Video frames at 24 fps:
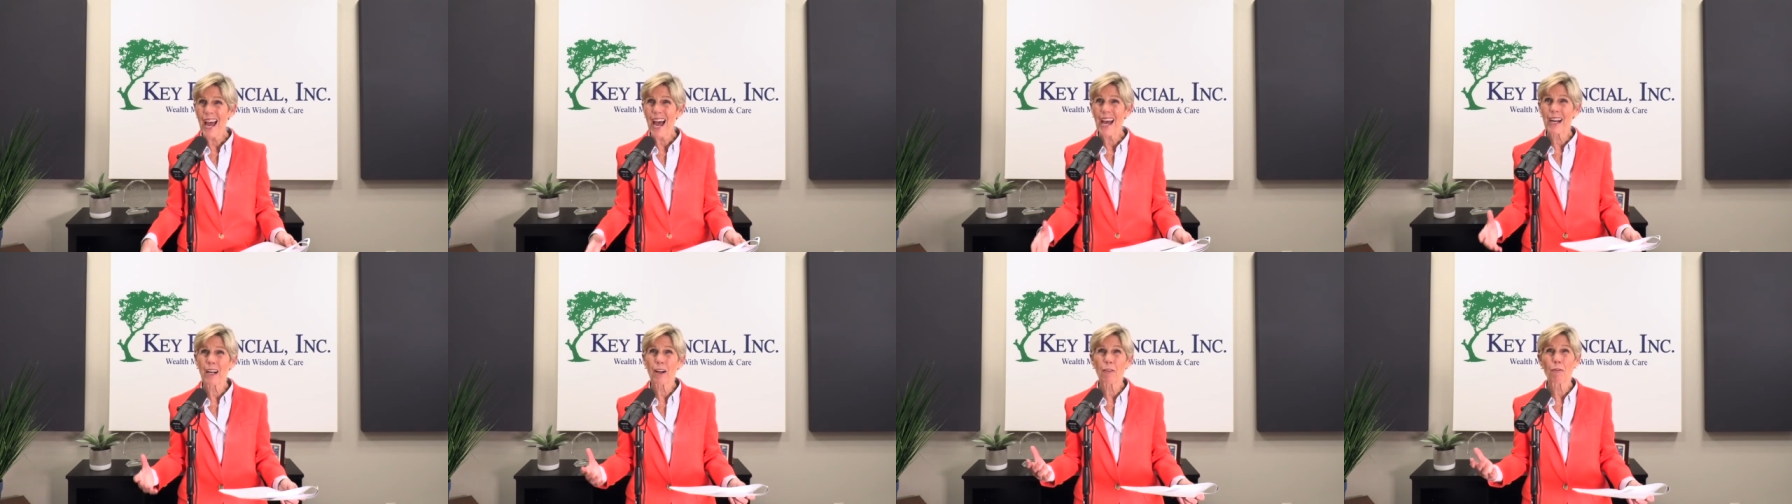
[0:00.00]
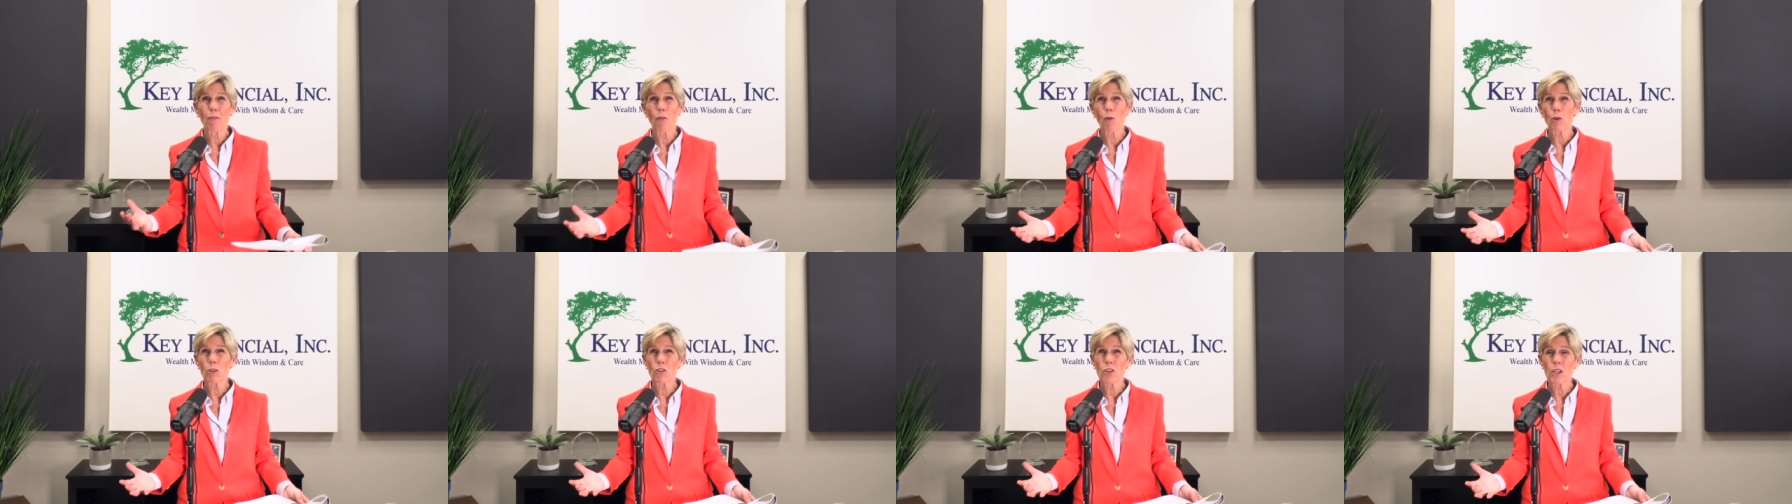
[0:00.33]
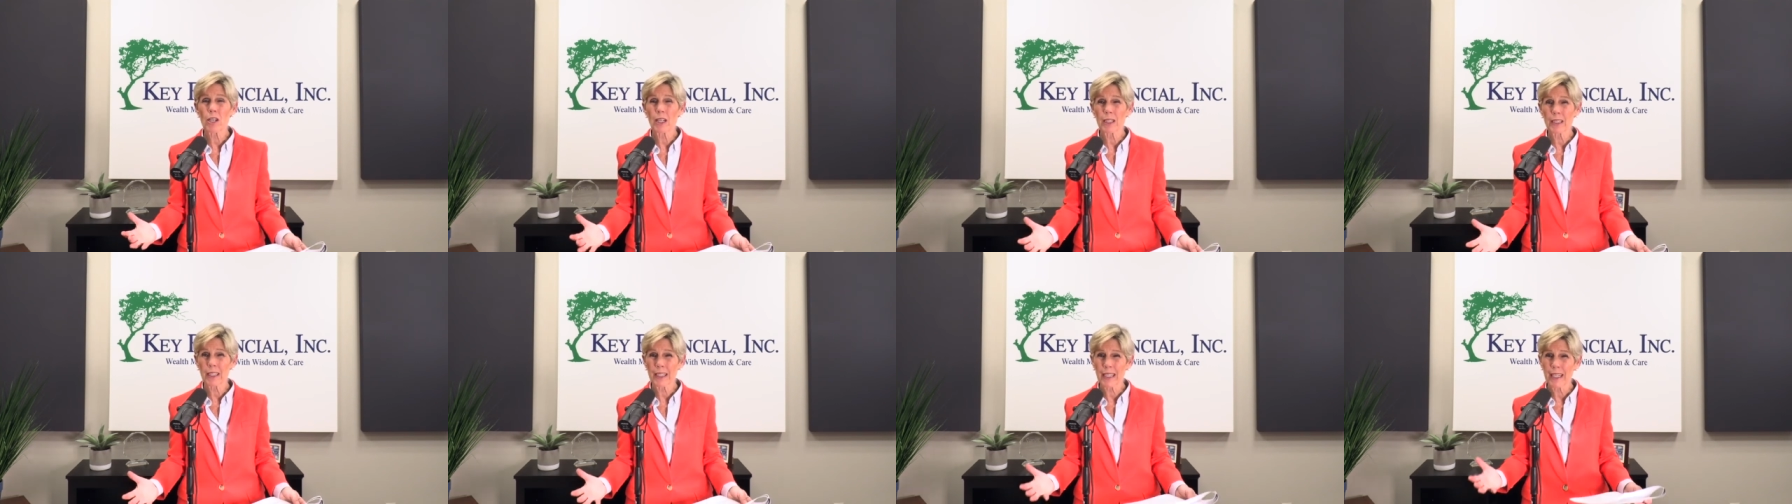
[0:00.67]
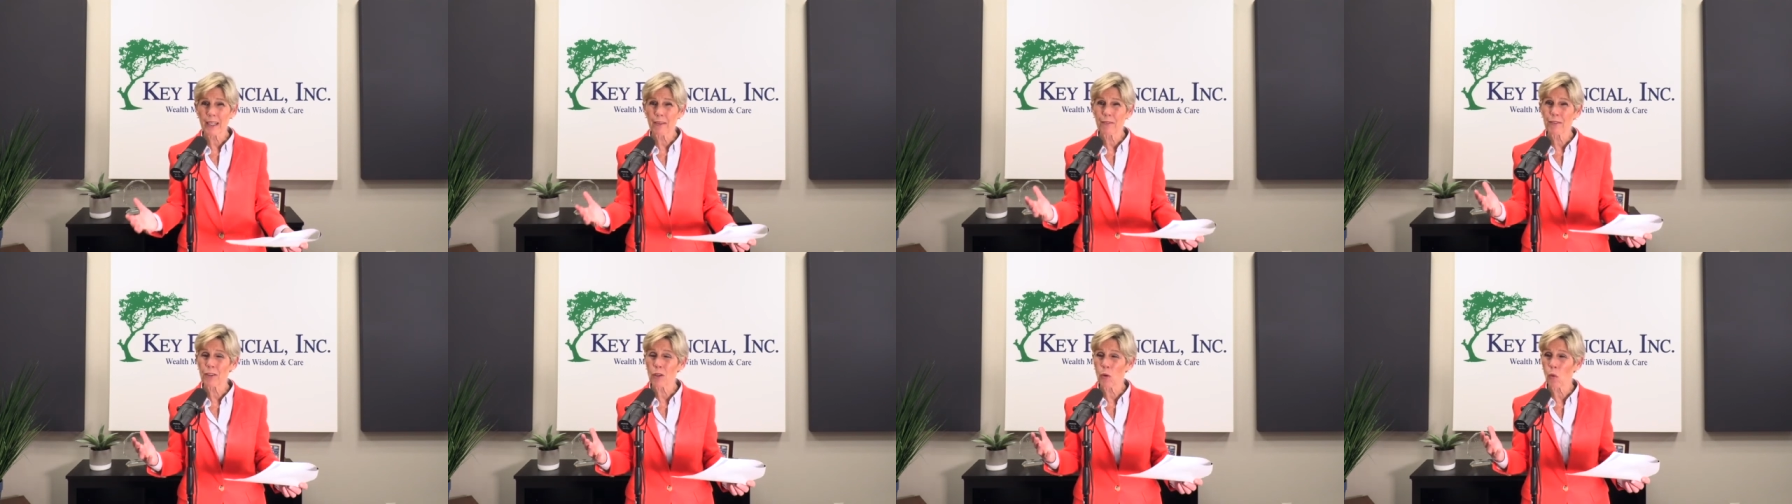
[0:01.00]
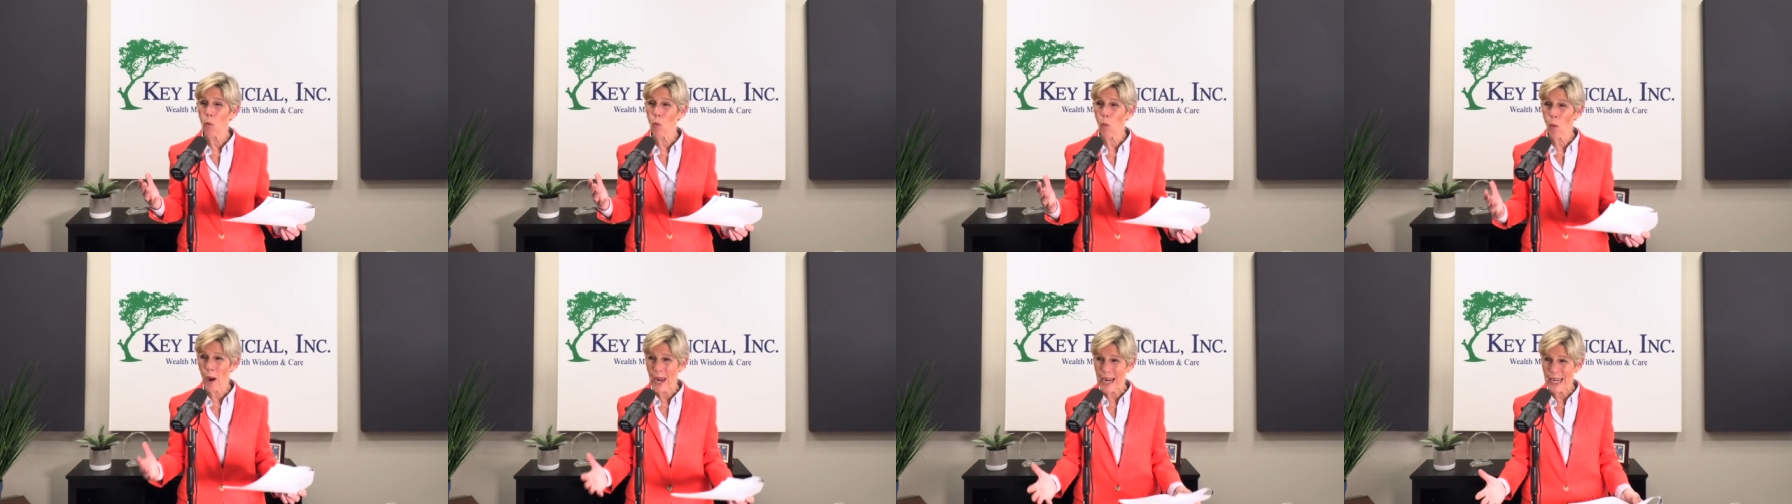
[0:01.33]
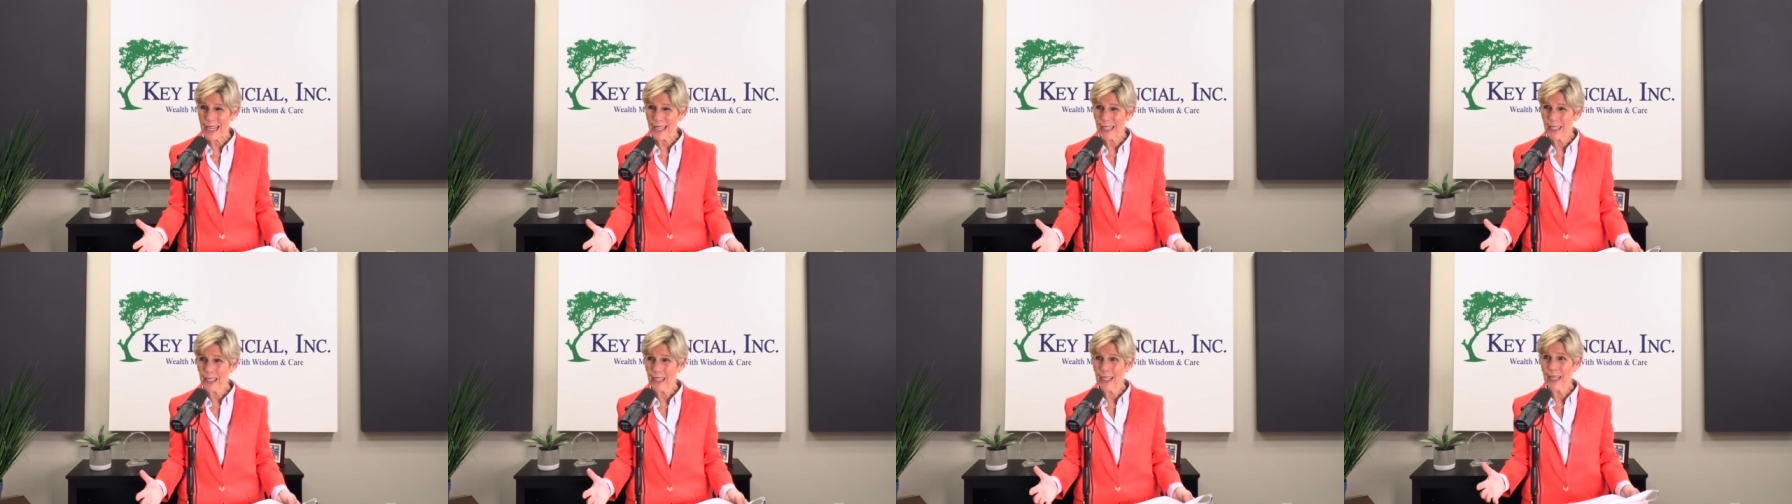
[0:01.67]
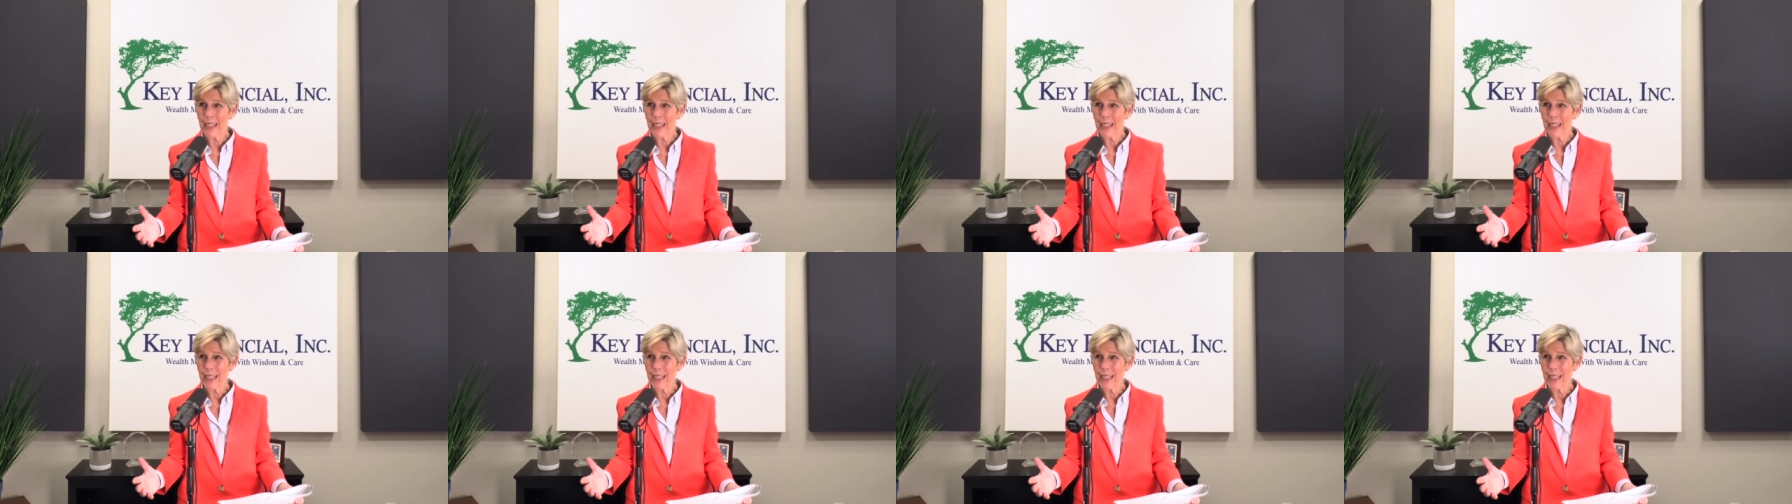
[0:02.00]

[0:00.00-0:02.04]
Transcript: And unfortunately, if you wait